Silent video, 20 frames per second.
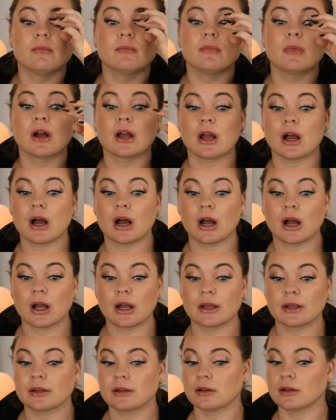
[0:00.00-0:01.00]
my
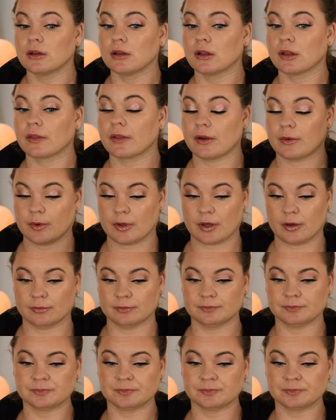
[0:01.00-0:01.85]
eye. There we go.